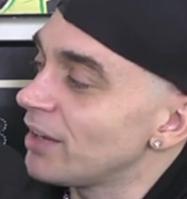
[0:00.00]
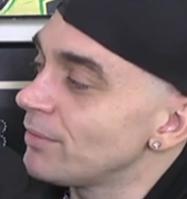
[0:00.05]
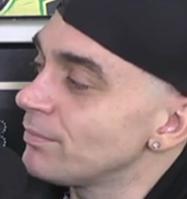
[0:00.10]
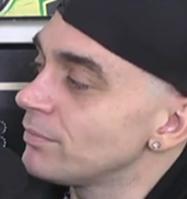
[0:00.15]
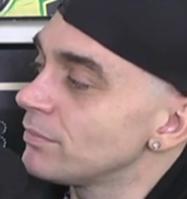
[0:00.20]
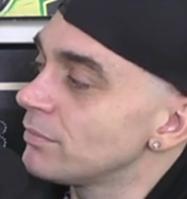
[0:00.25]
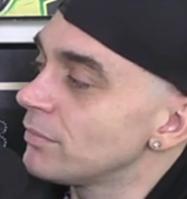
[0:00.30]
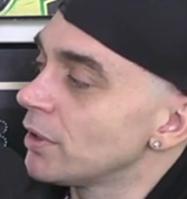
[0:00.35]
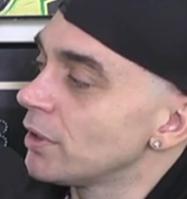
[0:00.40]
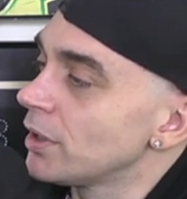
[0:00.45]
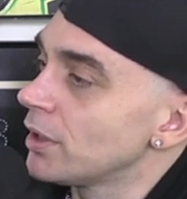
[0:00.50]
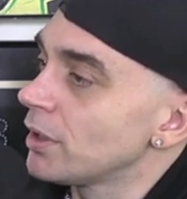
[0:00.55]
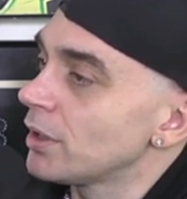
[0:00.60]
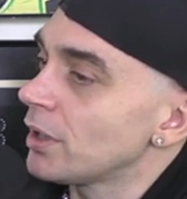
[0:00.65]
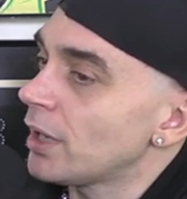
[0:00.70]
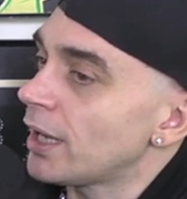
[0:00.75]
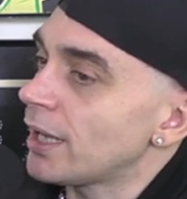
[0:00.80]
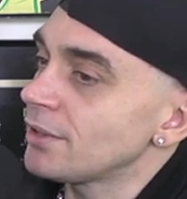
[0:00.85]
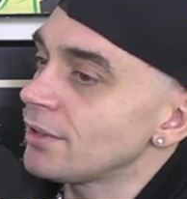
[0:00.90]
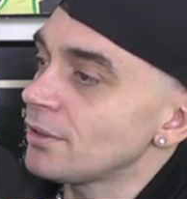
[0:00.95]
um,
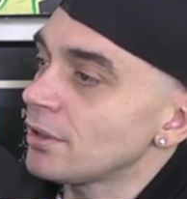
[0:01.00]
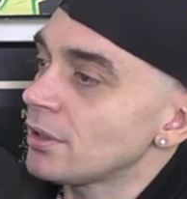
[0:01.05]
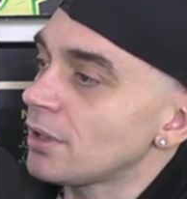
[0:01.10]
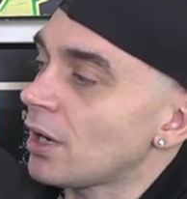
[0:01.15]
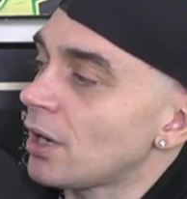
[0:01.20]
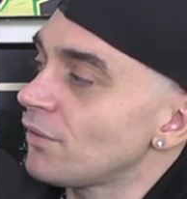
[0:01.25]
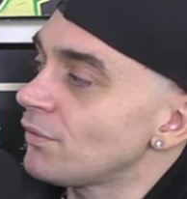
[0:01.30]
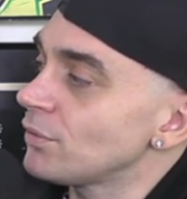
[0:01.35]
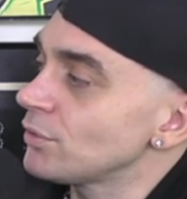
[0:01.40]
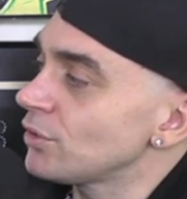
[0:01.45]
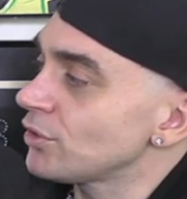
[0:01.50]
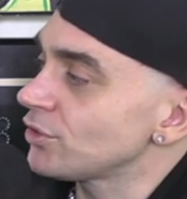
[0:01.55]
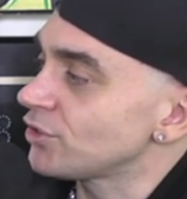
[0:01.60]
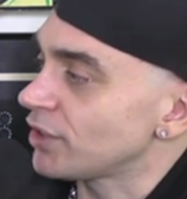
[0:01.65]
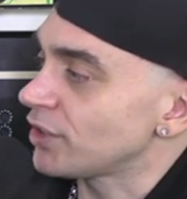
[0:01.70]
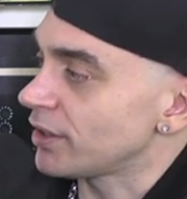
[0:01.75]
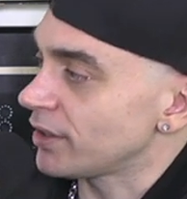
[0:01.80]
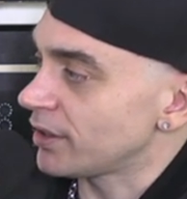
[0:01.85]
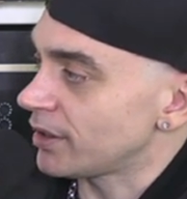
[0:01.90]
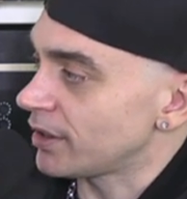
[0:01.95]
and Artful
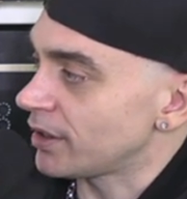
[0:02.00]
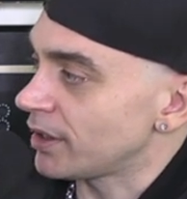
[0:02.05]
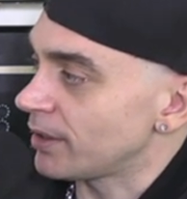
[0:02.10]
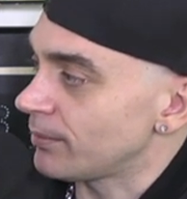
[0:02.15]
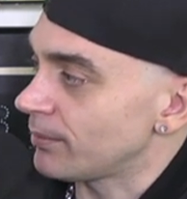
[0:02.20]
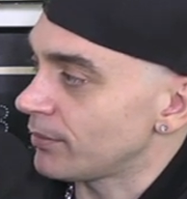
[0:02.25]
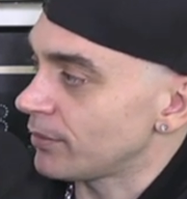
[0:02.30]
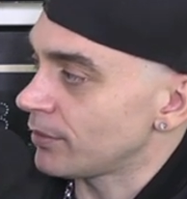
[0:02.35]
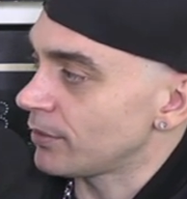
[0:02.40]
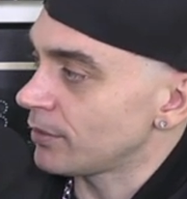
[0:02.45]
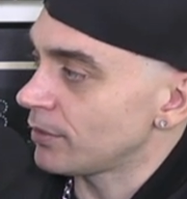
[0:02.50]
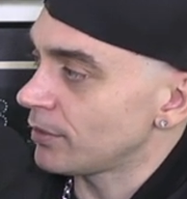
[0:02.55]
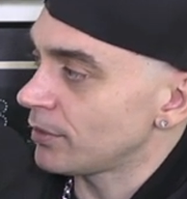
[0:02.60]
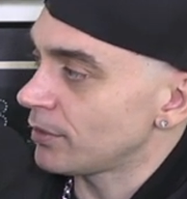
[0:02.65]
Dodger, and them.